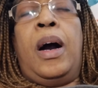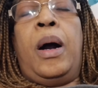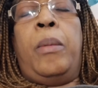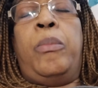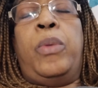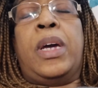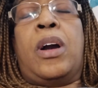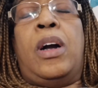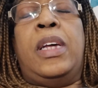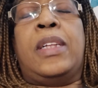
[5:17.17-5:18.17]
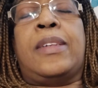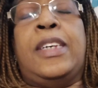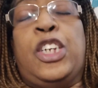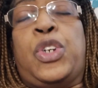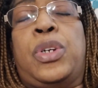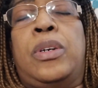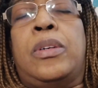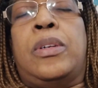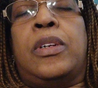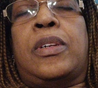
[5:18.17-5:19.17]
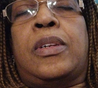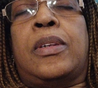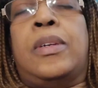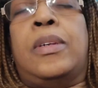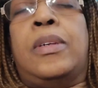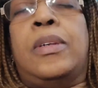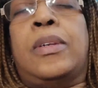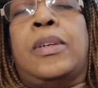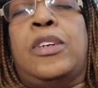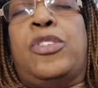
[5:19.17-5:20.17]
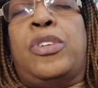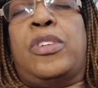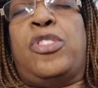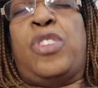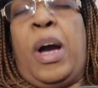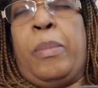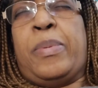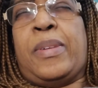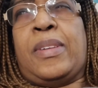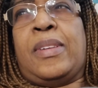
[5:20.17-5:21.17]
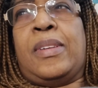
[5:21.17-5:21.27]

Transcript: um, what they call it, citrus, citrus drops